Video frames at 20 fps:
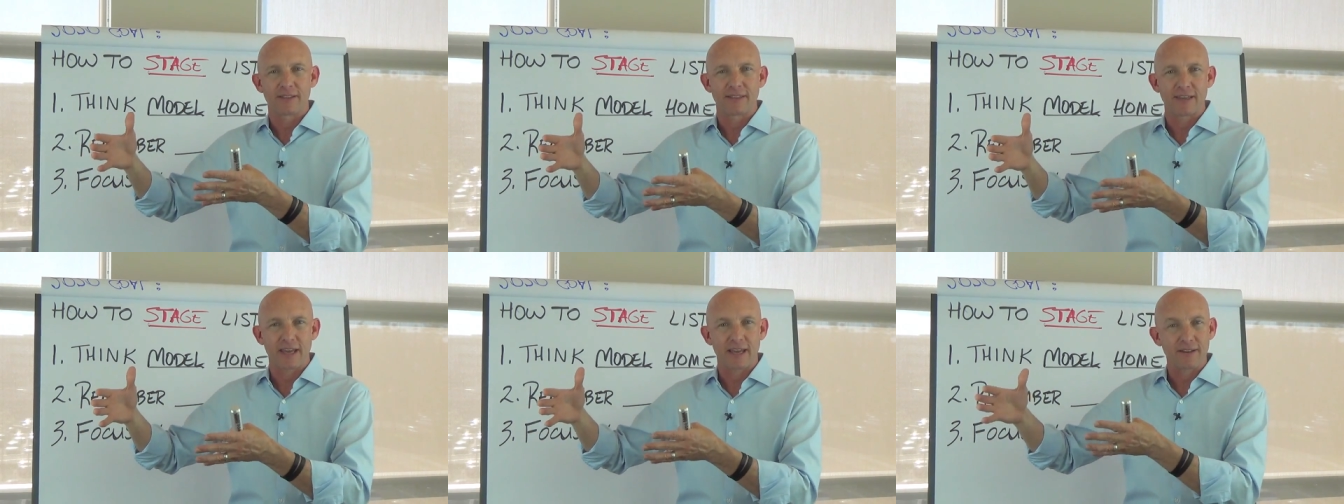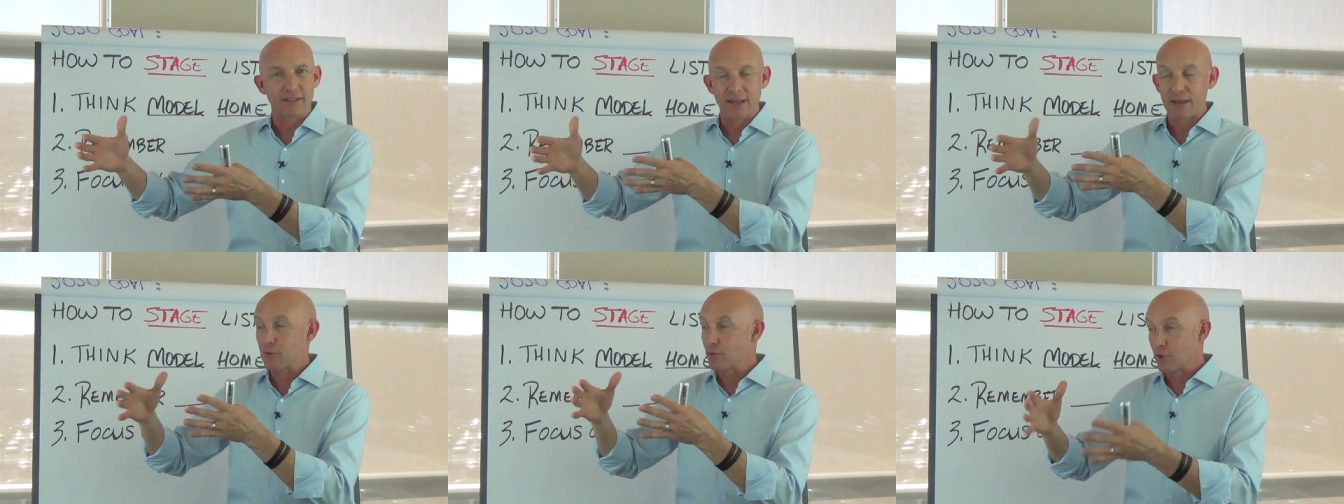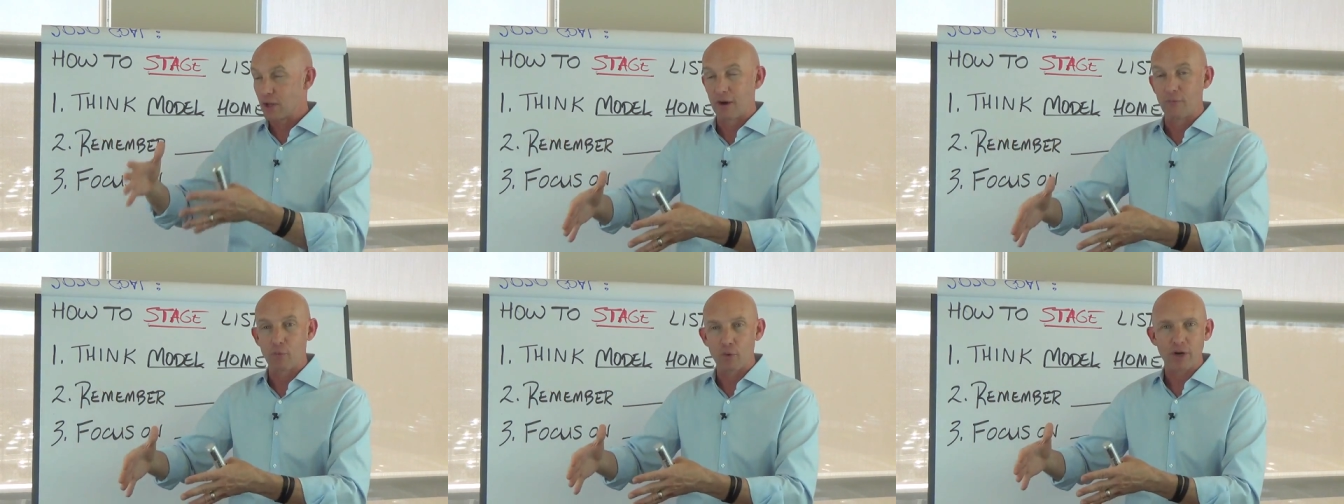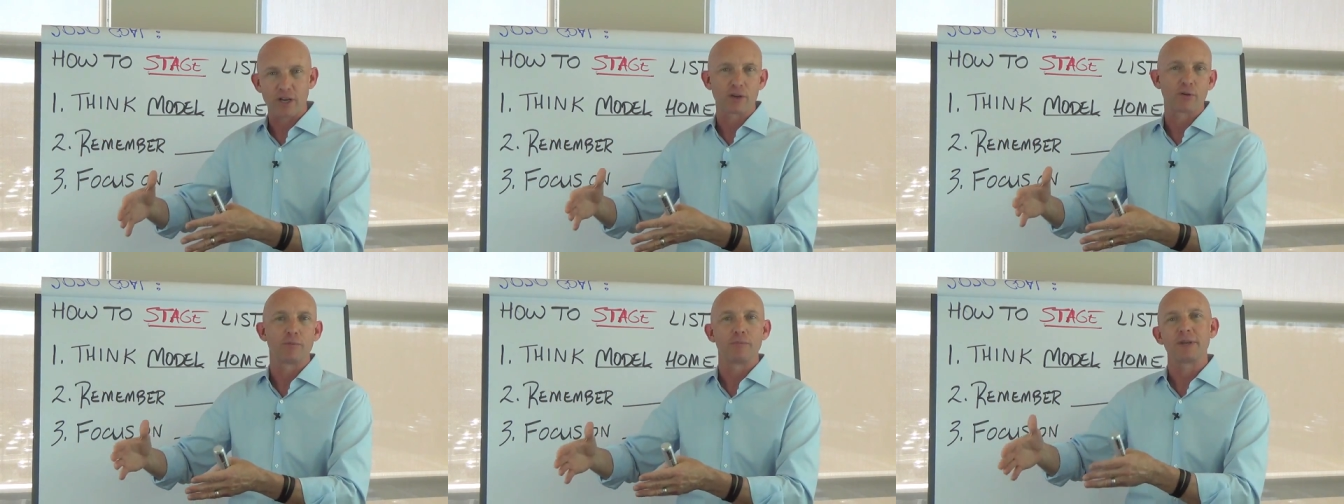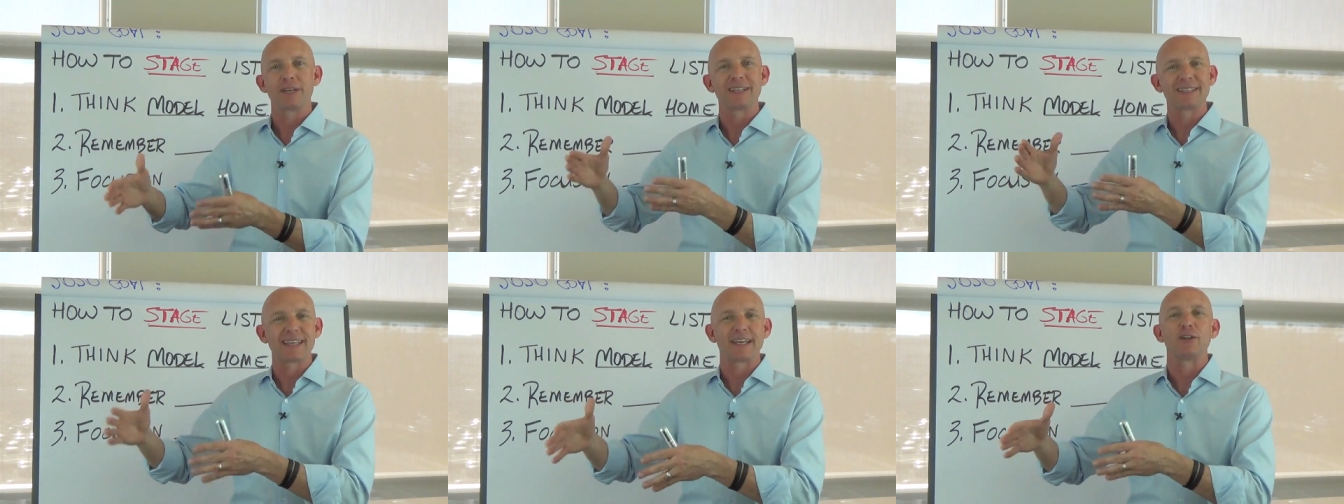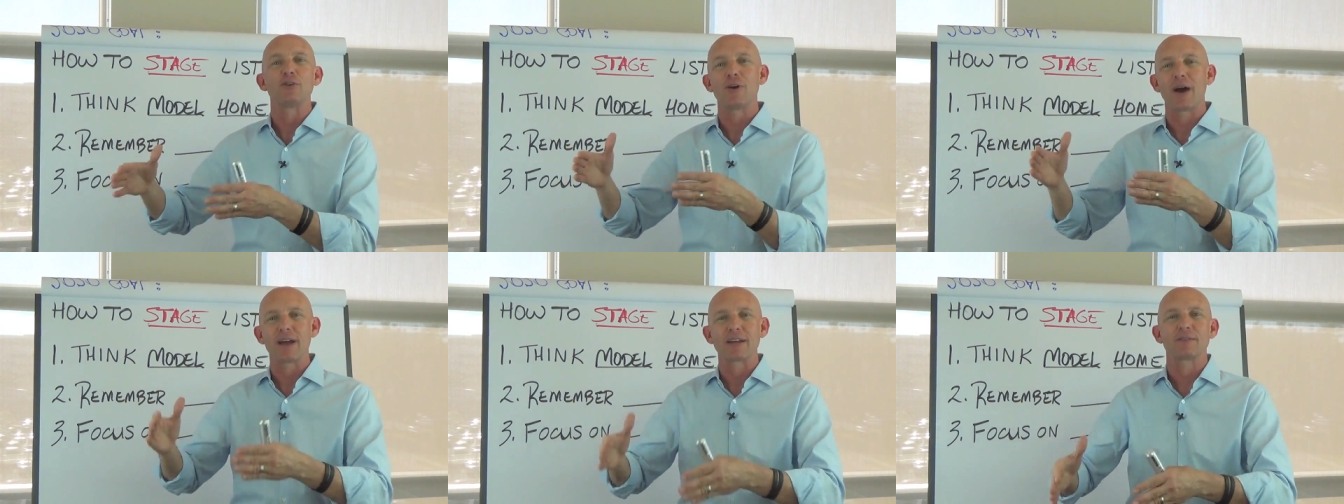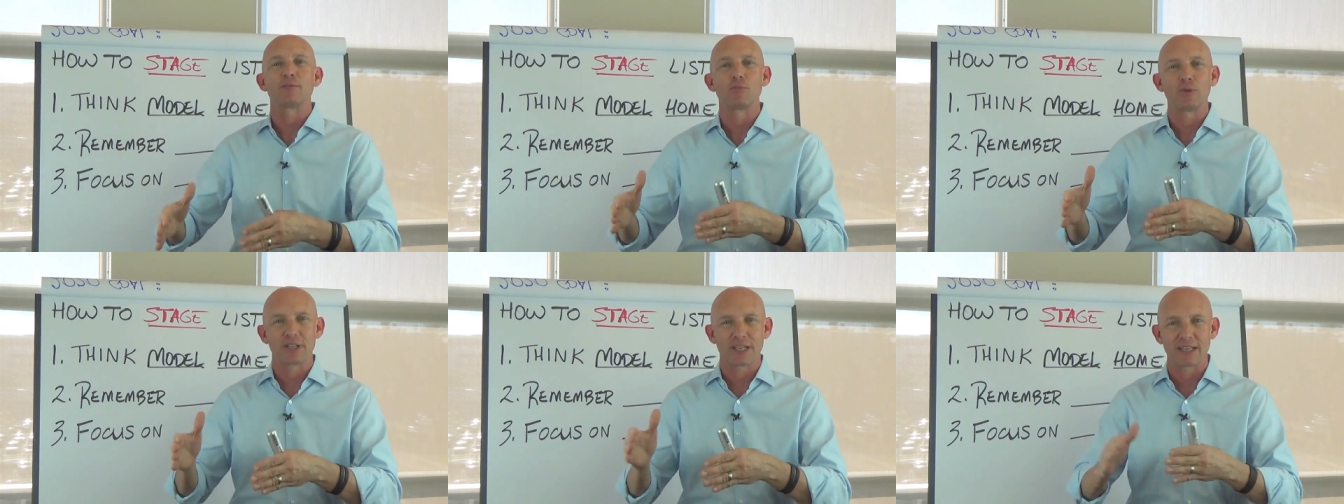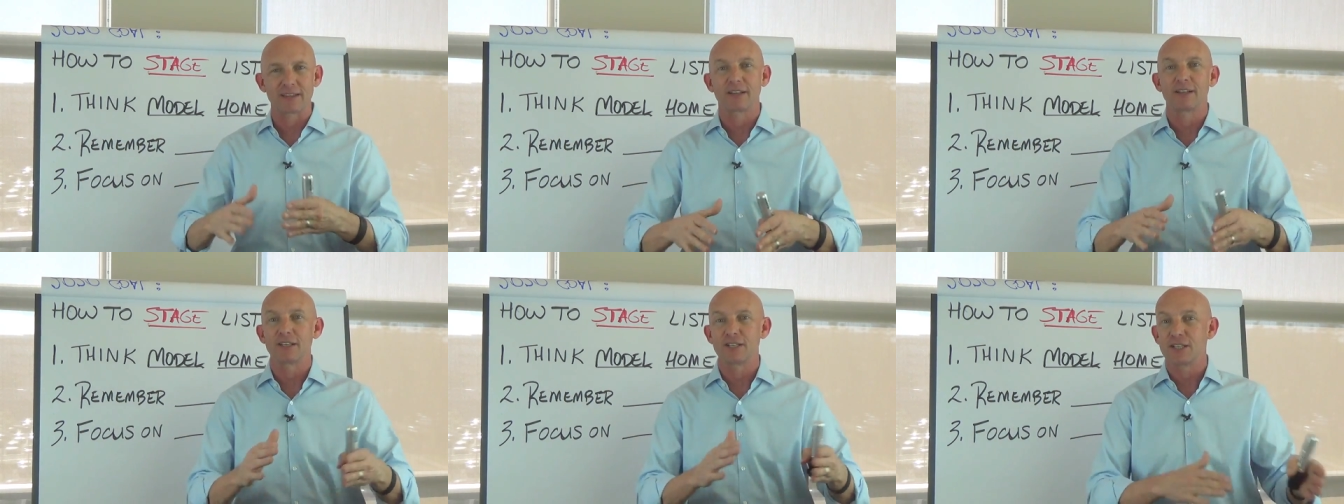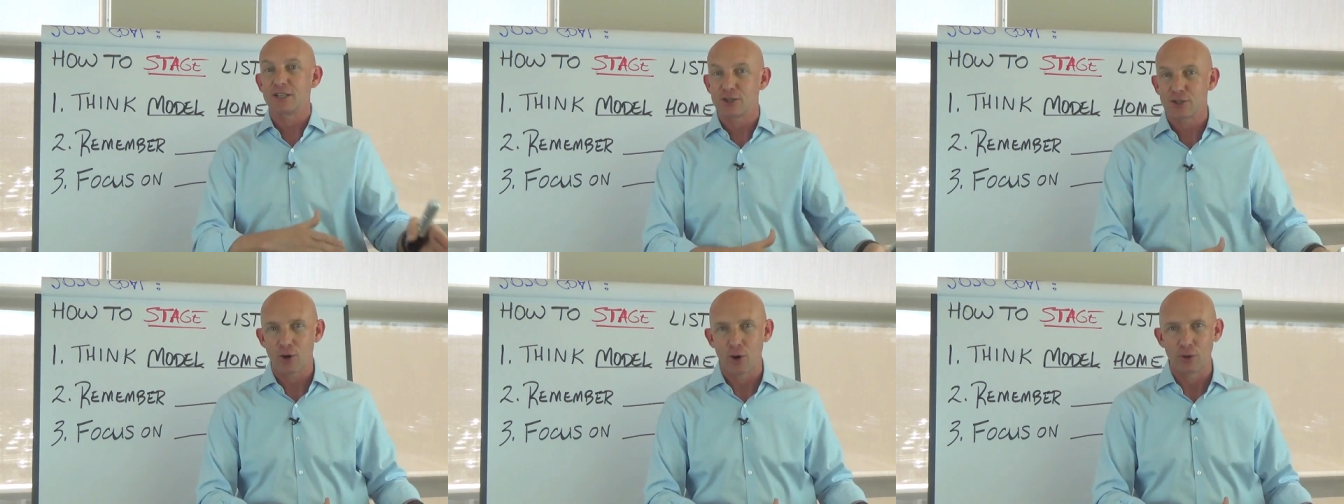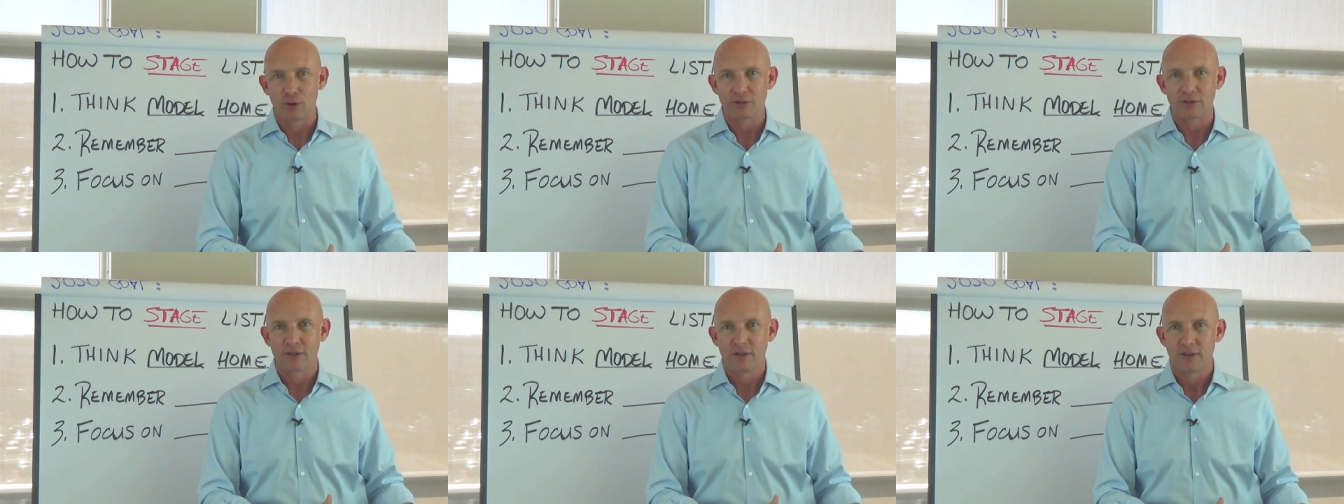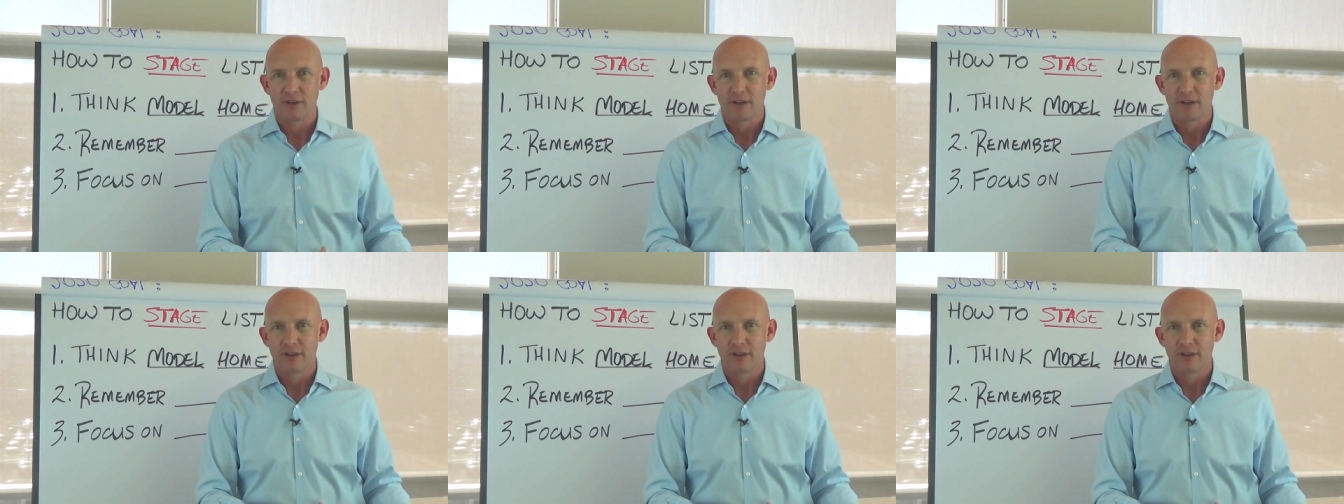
and they love working with me because they knew I would get the listing sold.